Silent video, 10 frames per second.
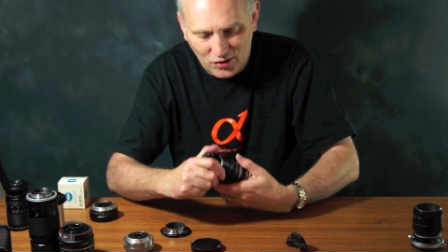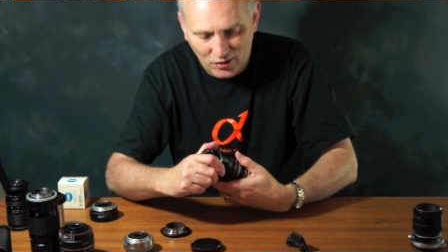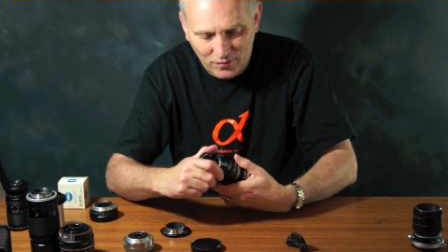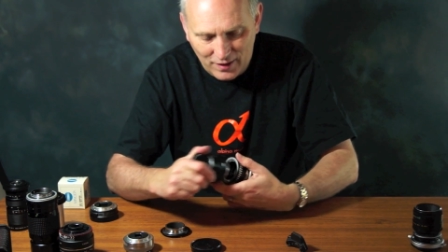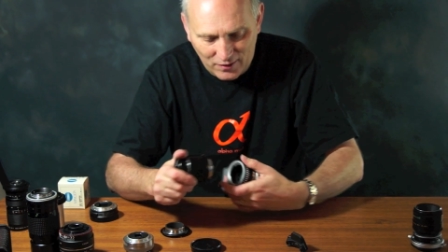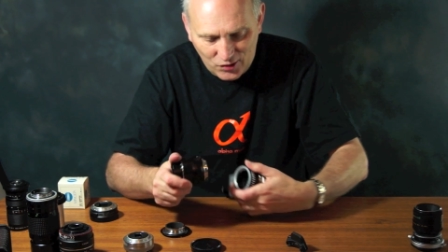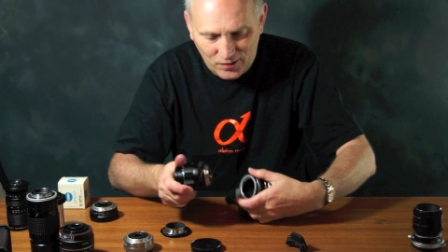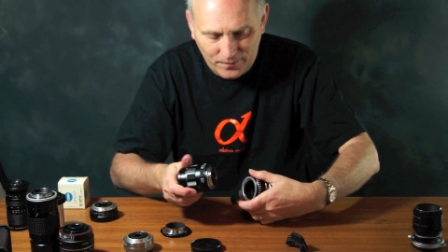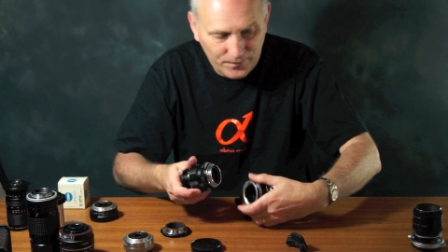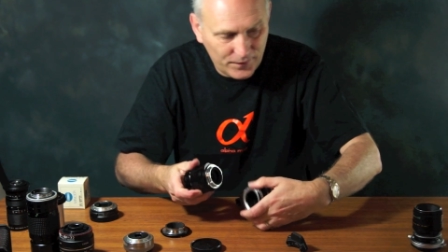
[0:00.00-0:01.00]
So
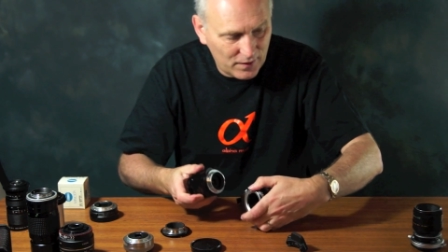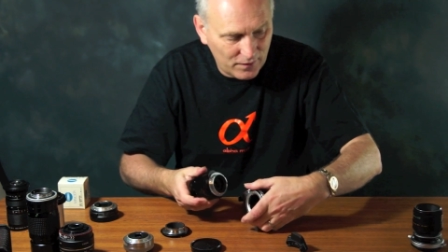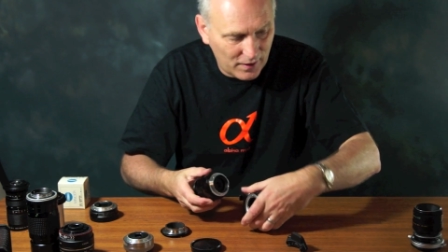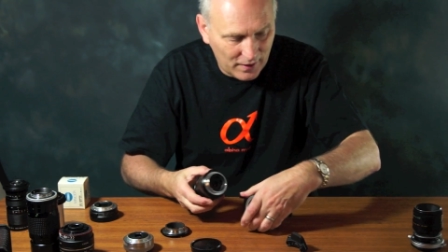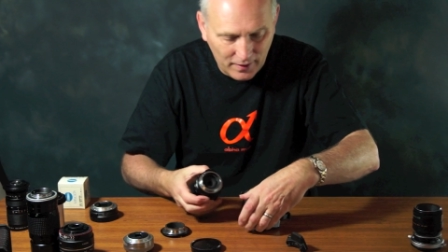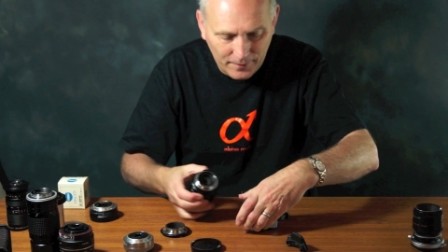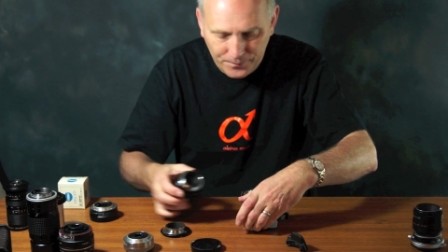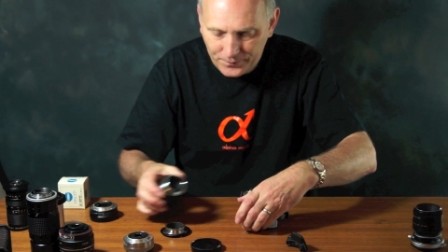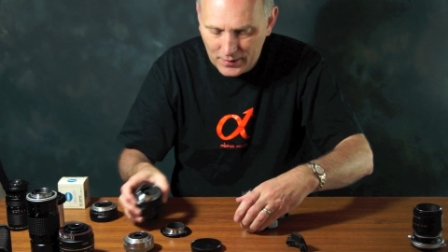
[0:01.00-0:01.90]
that's there.